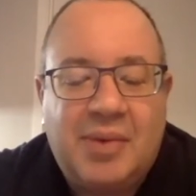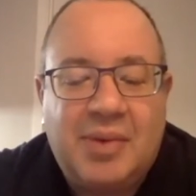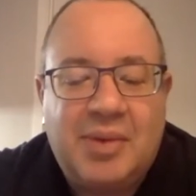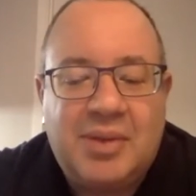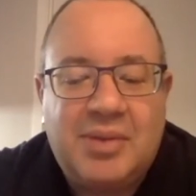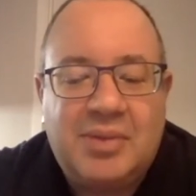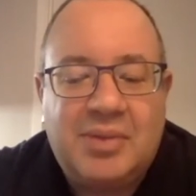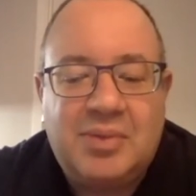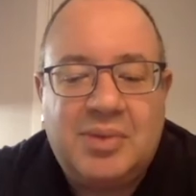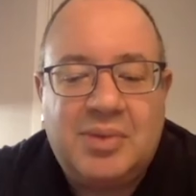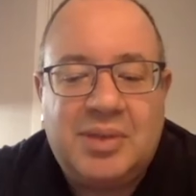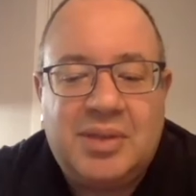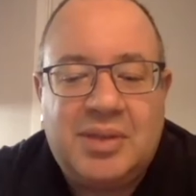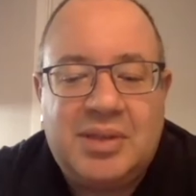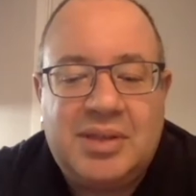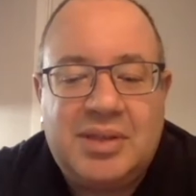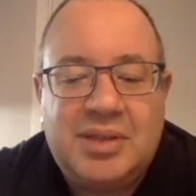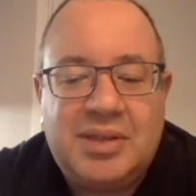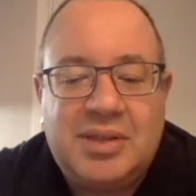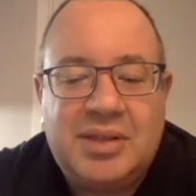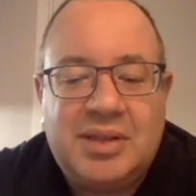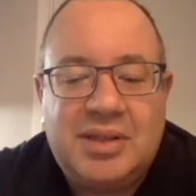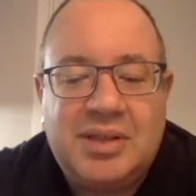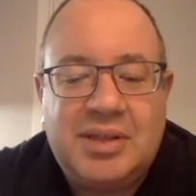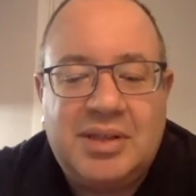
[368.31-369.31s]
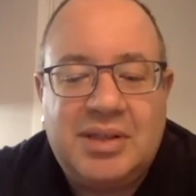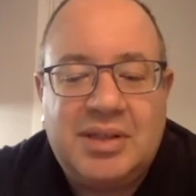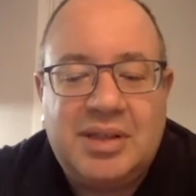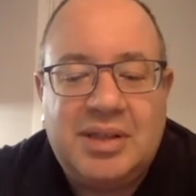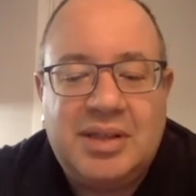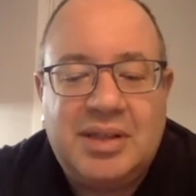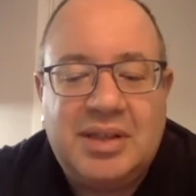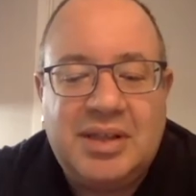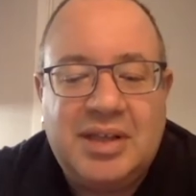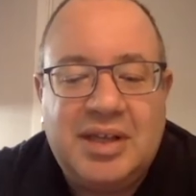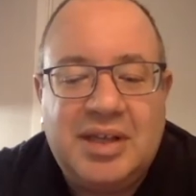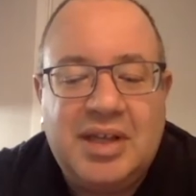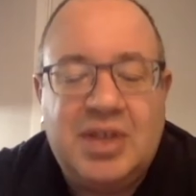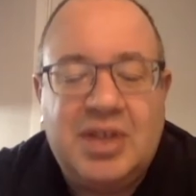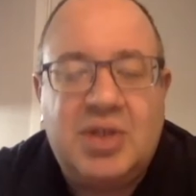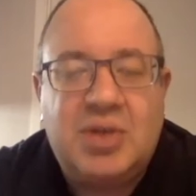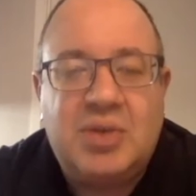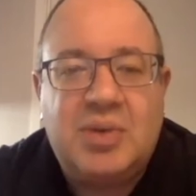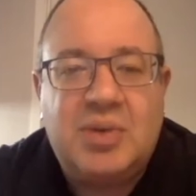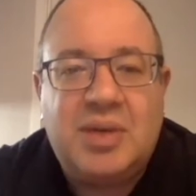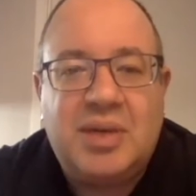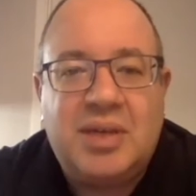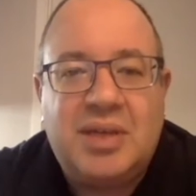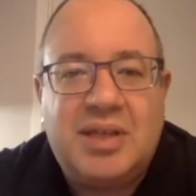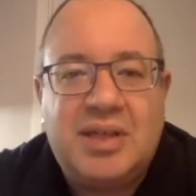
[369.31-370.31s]
What's the
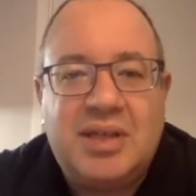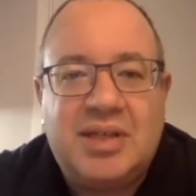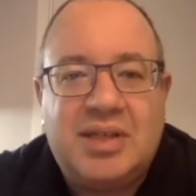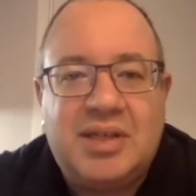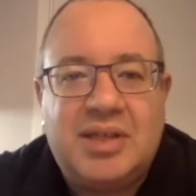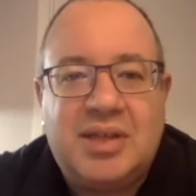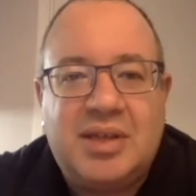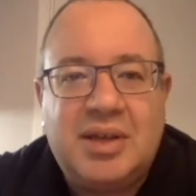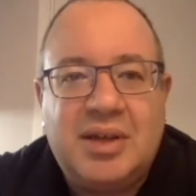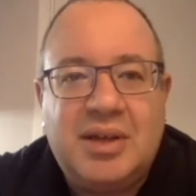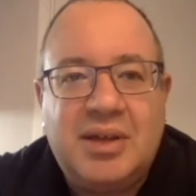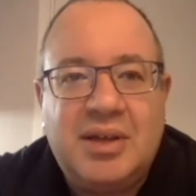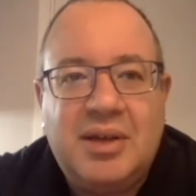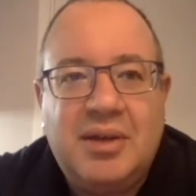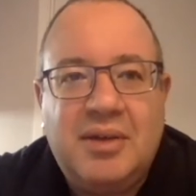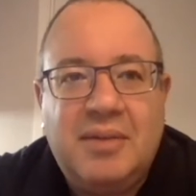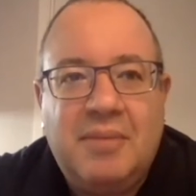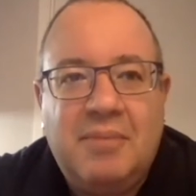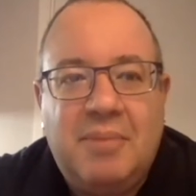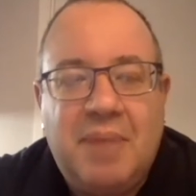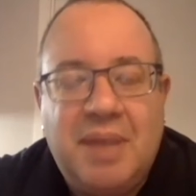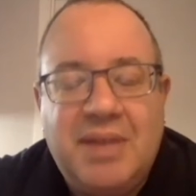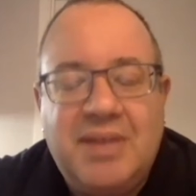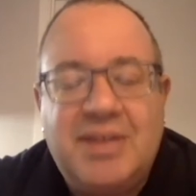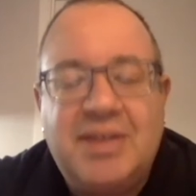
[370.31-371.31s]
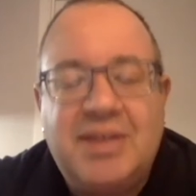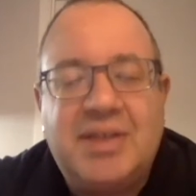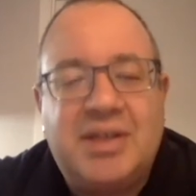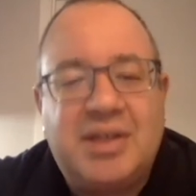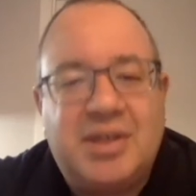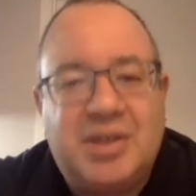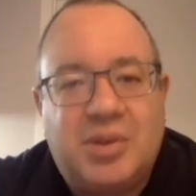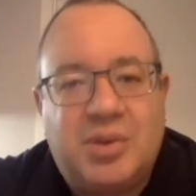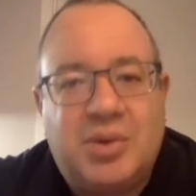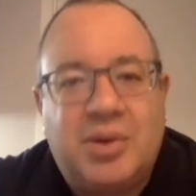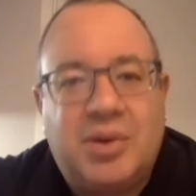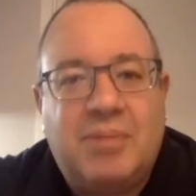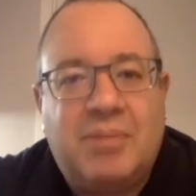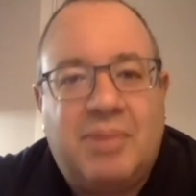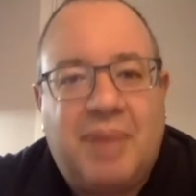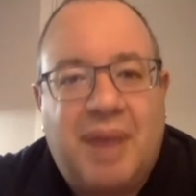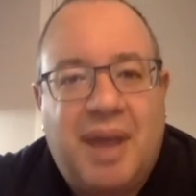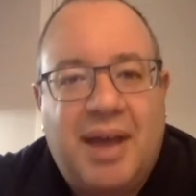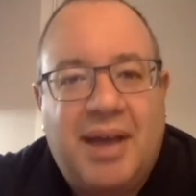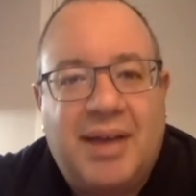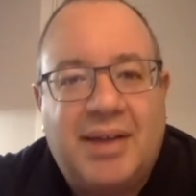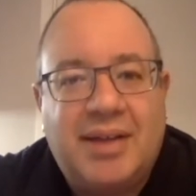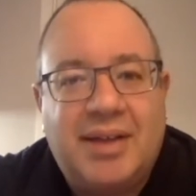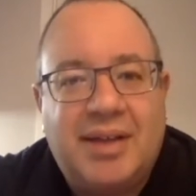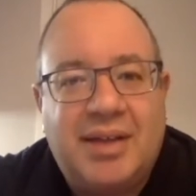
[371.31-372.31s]
issue is businesses are
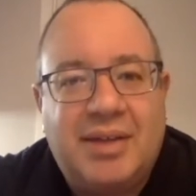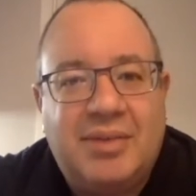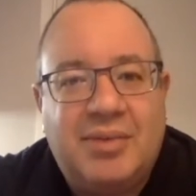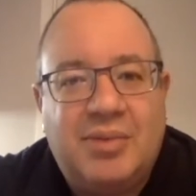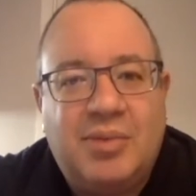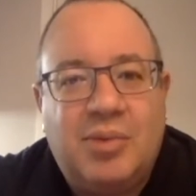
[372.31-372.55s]
impacted.